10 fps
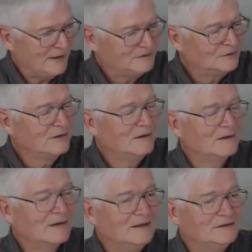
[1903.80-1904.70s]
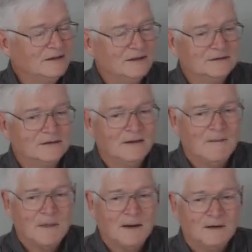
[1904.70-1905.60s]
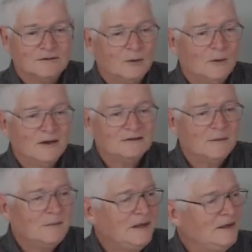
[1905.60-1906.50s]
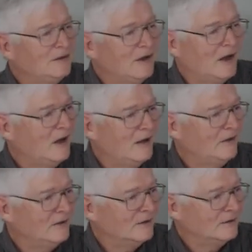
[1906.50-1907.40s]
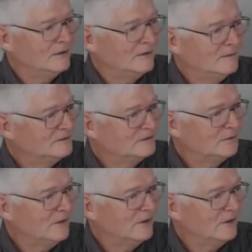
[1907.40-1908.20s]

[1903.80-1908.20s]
And so the little kid says, so what does it mean to honor, Mr.